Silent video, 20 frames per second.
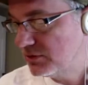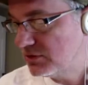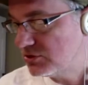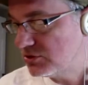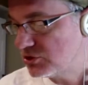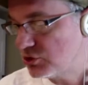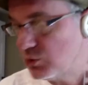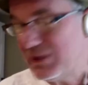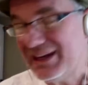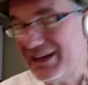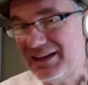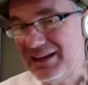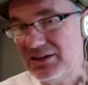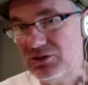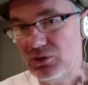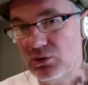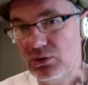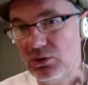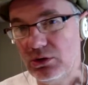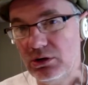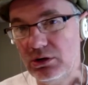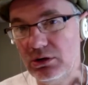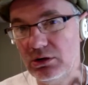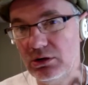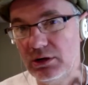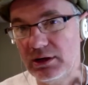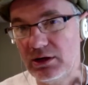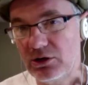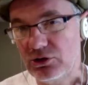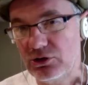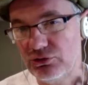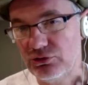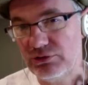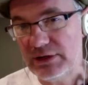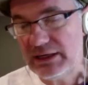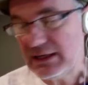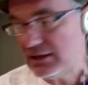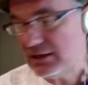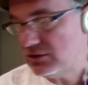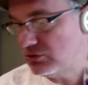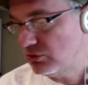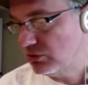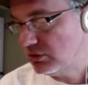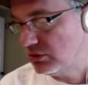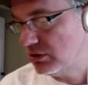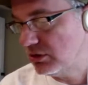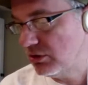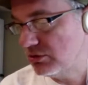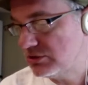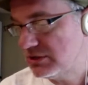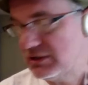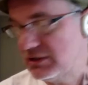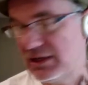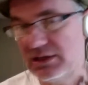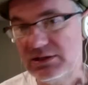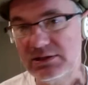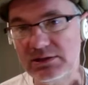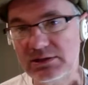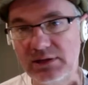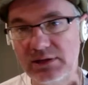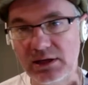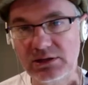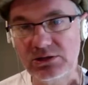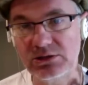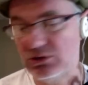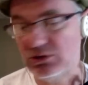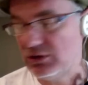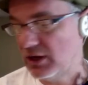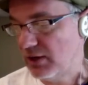Squeaking door, like a creaking door closing. That's that's good.